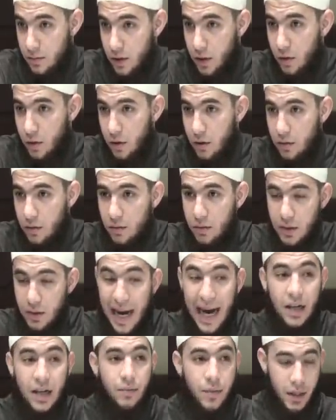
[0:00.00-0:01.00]
you know,
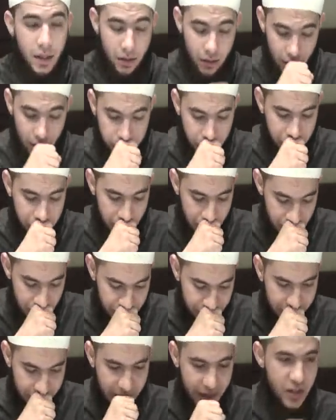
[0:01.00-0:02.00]
guide me
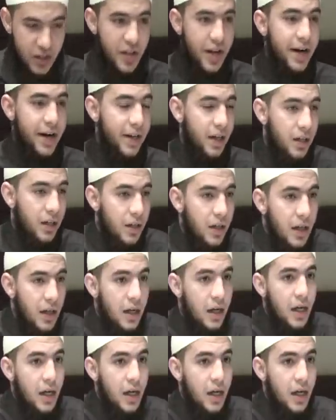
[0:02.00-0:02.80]
in this area.